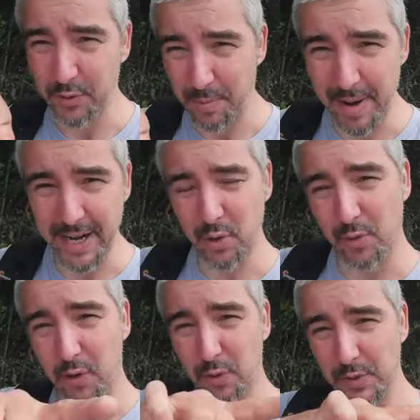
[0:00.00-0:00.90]
the
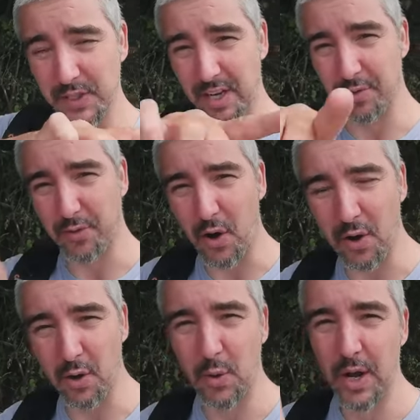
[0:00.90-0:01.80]
microphones can
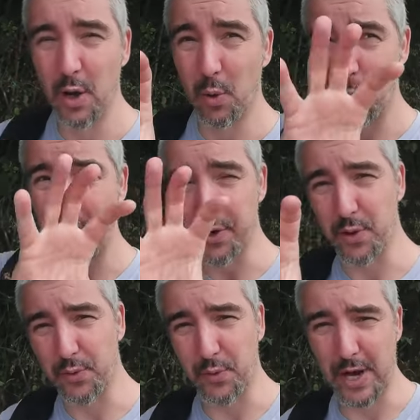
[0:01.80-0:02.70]
follow where
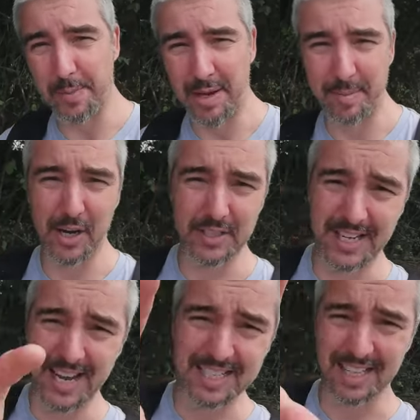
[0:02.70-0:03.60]
you're framing because
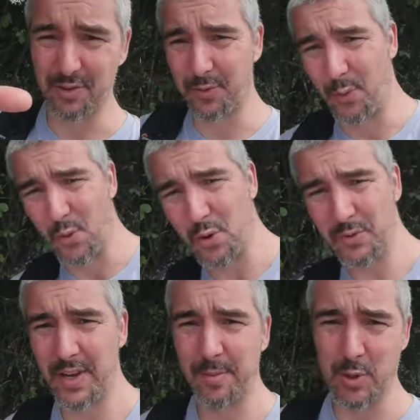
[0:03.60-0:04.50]
it has like four
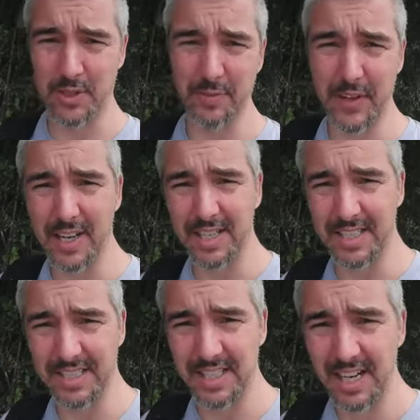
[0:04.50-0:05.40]
of them or something like
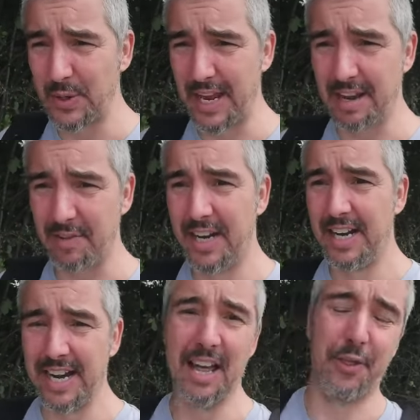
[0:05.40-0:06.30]
this. So you have
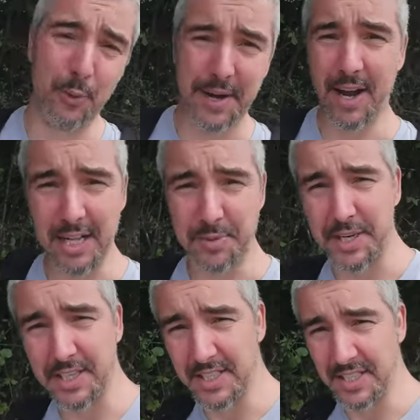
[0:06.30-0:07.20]
a
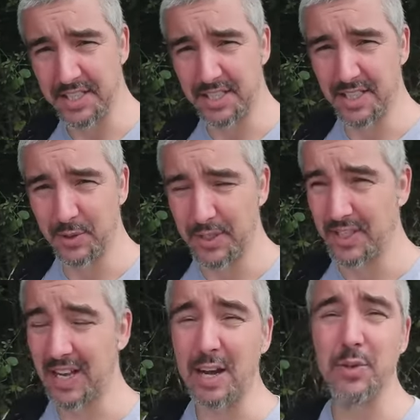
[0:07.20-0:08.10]
360 degree
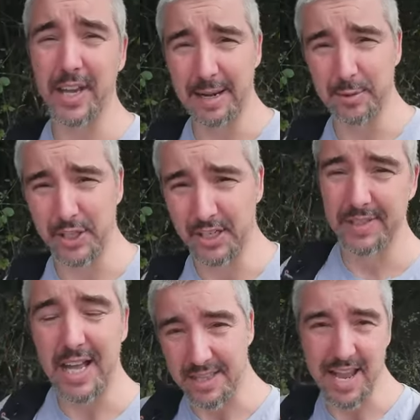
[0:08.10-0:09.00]
sound capture.
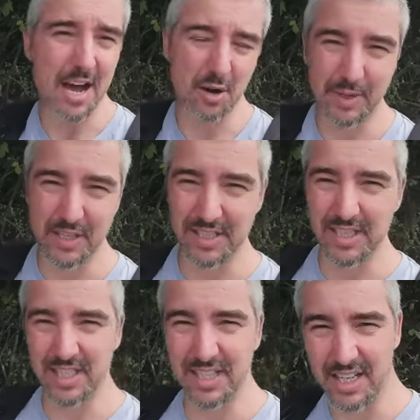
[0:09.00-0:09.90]
Not now, because
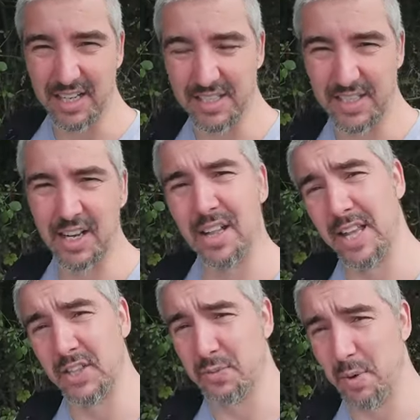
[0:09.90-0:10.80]
this is like single
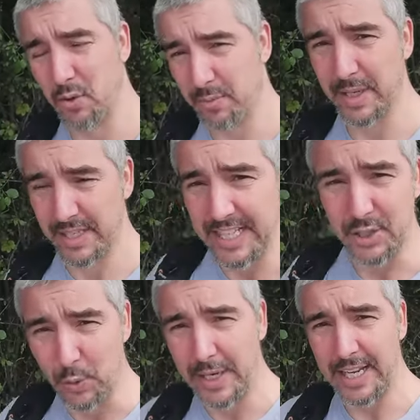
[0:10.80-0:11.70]
lens mode, but
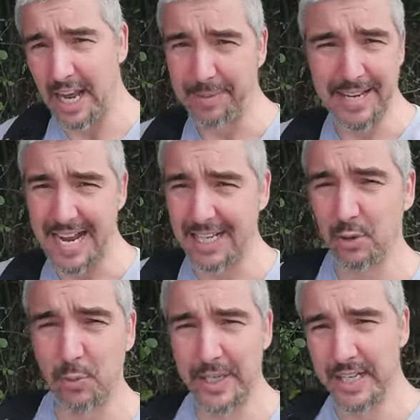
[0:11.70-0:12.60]
it's really, I
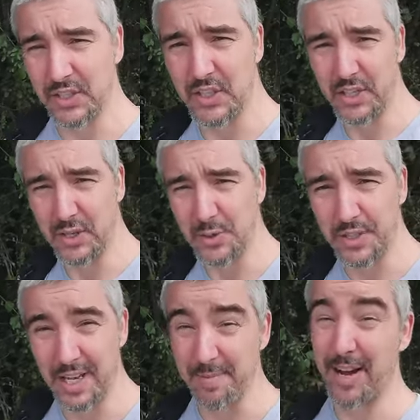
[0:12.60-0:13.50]
don't really consider
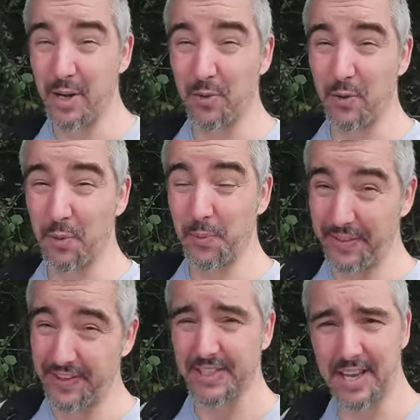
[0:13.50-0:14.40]
using a microphone
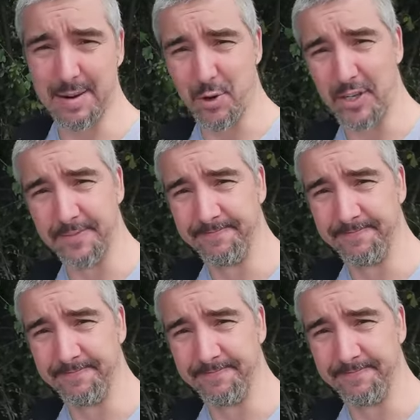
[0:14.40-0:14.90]
with this camera.